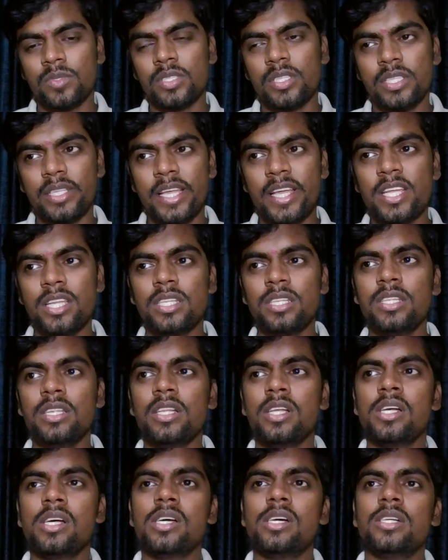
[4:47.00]

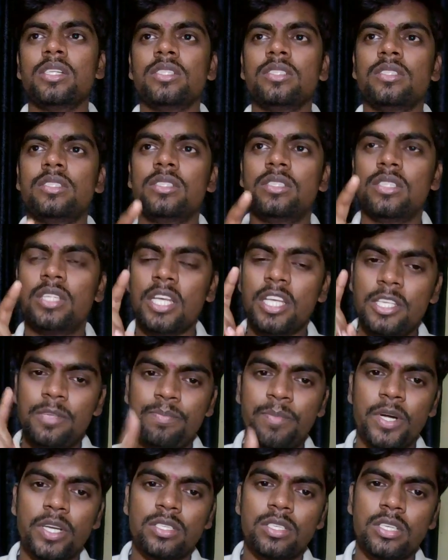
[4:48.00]
then this
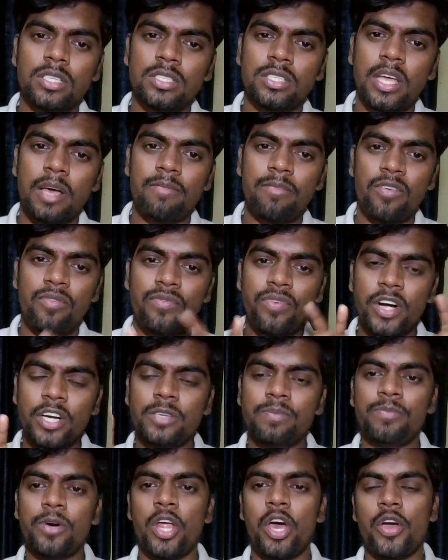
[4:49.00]
persons have a
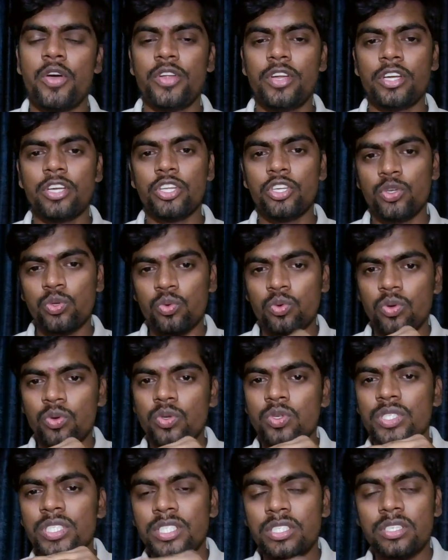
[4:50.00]
first priority
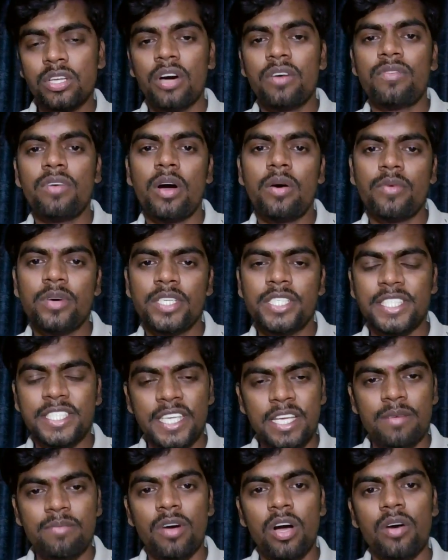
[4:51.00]
to save our
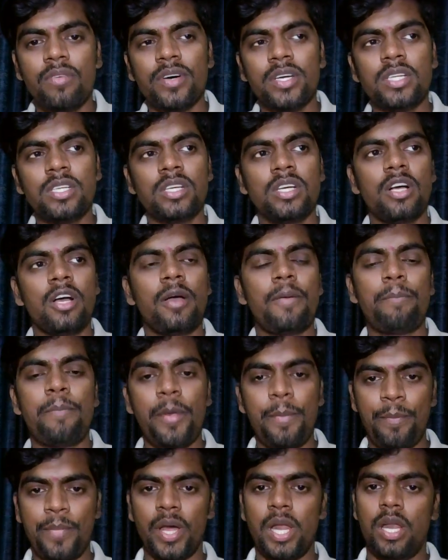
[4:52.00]

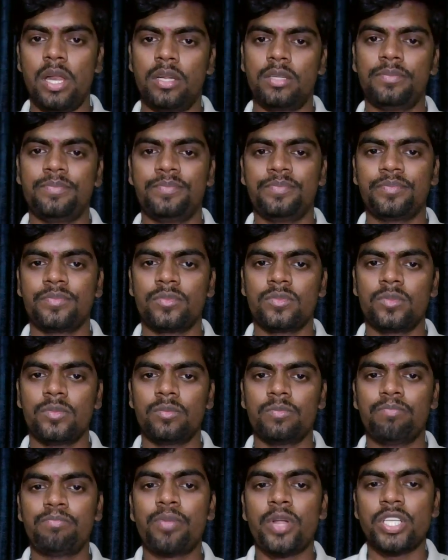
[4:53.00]
people,
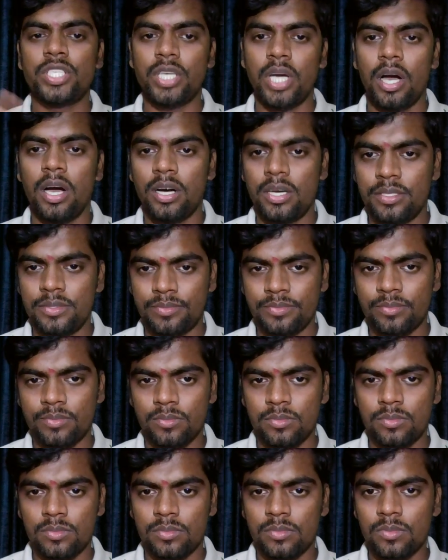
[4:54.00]
praja.
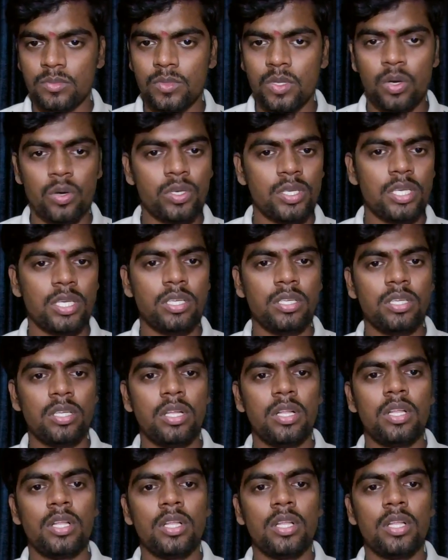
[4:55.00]
Okay.